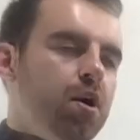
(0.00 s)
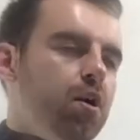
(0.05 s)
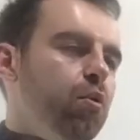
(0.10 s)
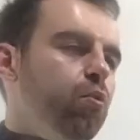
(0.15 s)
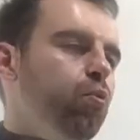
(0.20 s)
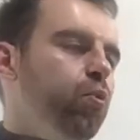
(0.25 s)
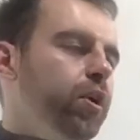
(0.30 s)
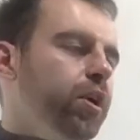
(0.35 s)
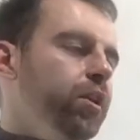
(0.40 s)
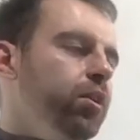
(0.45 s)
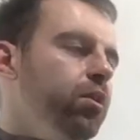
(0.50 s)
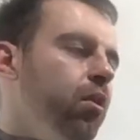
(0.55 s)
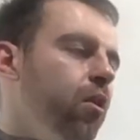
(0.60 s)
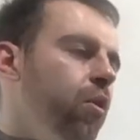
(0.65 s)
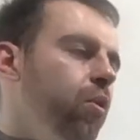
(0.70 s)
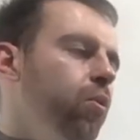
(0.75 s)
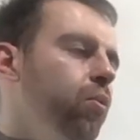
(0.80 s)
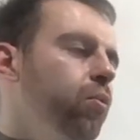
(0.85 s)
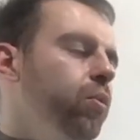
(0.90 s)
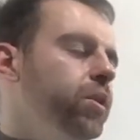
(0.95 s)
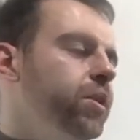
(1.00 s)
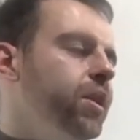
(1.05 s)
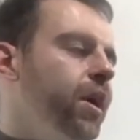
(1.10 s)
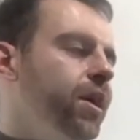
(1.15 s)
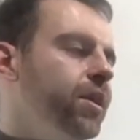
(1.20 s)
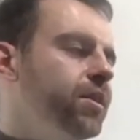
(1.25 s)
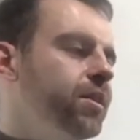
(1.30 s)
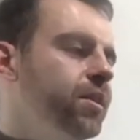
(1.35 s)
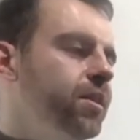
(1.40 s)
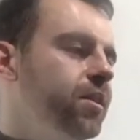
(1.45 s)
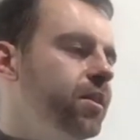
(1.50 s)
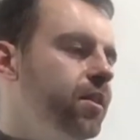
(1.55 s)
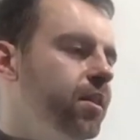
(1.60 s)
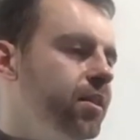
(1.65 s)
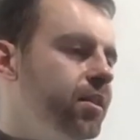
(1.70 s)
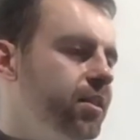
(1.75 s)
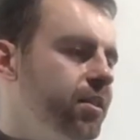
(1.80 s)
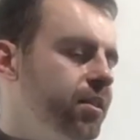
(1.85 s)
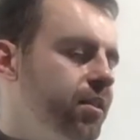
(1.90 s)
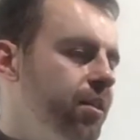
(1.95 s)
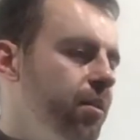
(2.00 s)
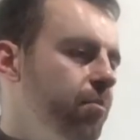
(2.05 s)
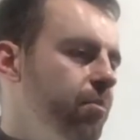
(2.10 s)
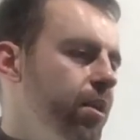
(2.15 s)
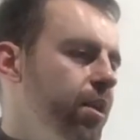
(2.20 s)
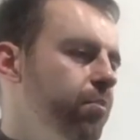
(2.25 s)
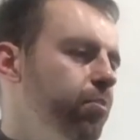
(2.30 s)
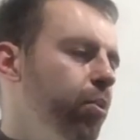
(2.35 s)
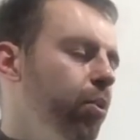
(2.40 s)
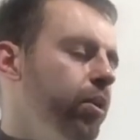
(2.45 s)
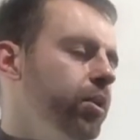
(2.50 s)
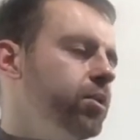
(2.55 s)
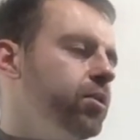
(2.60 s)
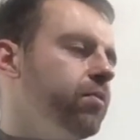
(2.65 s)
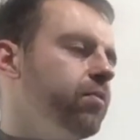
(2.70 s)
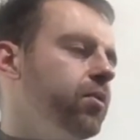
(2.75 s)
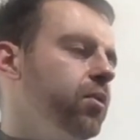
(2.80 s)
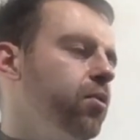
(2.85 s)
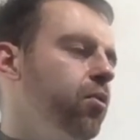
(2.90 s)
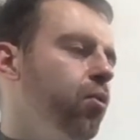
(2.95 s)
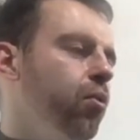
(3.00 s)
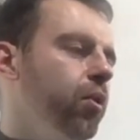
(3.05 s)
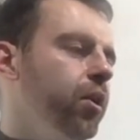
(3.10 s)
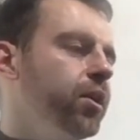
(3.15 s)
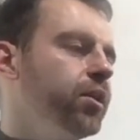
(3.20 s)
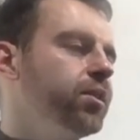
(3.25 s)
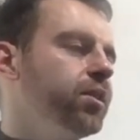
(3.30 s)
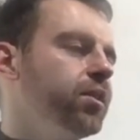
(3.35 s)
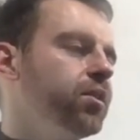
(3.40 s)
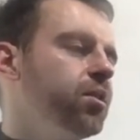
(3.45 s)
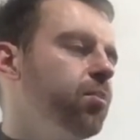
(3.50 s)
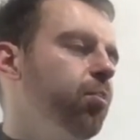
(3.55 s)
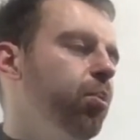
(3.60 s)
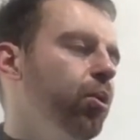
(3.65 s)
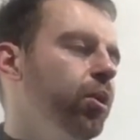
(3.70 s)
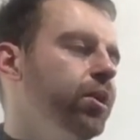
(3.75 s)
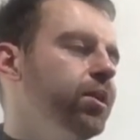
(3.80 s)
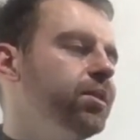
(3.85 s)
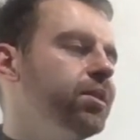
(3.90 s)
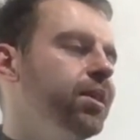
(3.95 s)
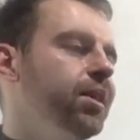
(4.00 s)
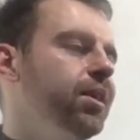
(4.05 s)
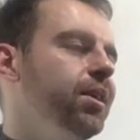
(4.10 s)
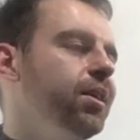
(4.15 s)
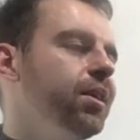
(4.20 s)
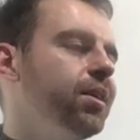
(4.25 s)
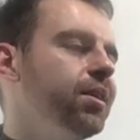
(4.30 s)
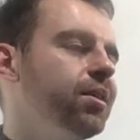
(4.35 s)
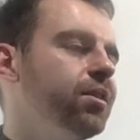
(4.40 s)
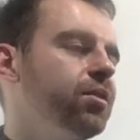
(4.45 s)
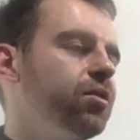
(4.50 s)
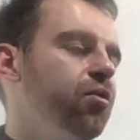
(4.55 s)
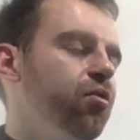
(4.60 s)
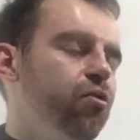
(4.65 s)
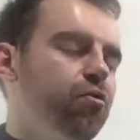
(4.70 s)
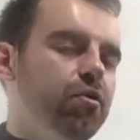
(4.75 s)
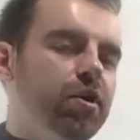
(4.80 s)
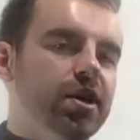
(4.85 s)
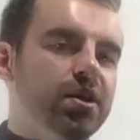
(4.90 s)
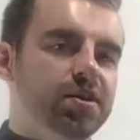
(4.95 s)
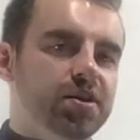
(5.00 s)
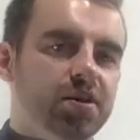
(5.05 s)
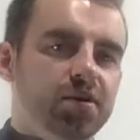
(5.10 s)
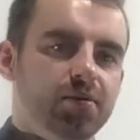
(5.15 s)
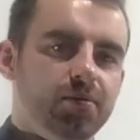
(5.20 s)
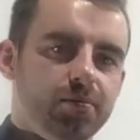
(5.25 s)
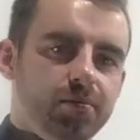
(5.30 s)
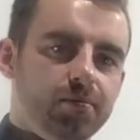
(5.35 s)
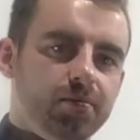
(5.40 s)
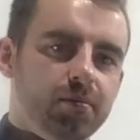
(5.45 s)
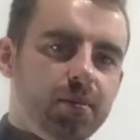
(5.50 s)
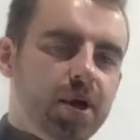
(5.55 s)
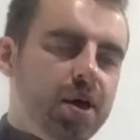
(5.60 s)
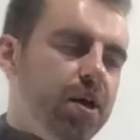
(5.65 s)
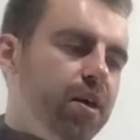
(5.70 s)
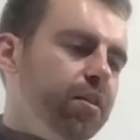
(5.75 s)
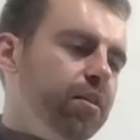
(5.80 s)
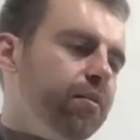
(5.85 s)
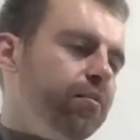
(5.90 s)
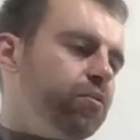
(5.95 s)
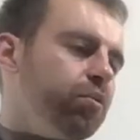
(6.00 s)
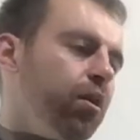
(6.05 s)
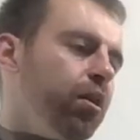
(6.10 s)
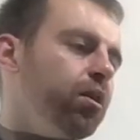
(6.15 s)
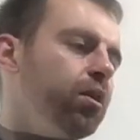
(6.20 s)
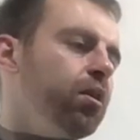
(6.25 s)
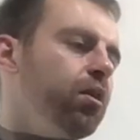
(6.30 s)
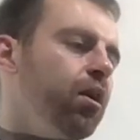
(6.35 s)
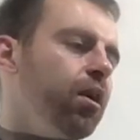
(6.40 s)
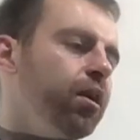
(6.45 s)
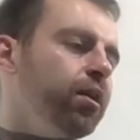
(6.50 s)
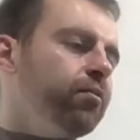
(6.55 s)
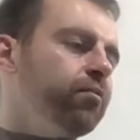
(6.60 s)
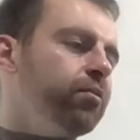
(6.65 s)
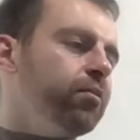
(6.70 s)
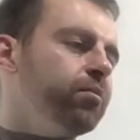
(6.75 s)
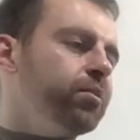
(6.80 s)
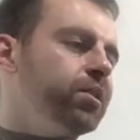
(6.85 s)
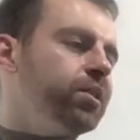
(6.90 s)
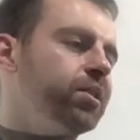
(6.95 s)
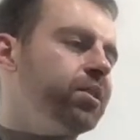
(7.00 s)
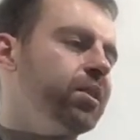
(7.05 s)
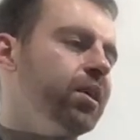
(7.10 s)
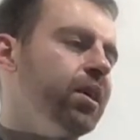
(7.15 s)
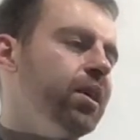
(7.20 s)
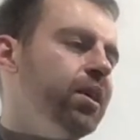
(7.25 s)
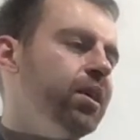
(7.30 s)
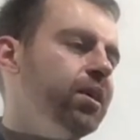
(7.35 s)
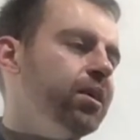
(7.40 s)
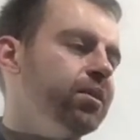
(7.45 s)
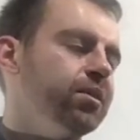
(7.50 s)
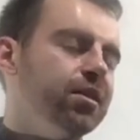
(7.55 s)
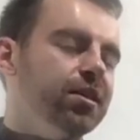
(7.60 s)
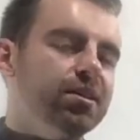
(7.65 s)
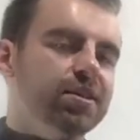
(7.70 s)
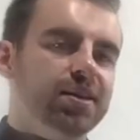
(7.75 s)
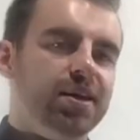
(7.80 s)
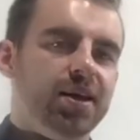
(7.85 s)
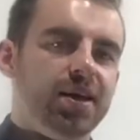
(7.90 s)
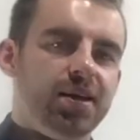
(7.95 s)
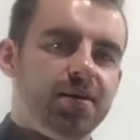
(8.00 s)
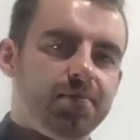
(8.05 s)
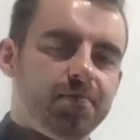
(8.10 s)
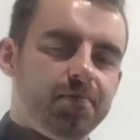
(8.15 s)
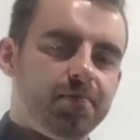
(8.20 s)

We know that the midpoint of the chord is the point D and it's 3, 2. They've drawn a line from C to D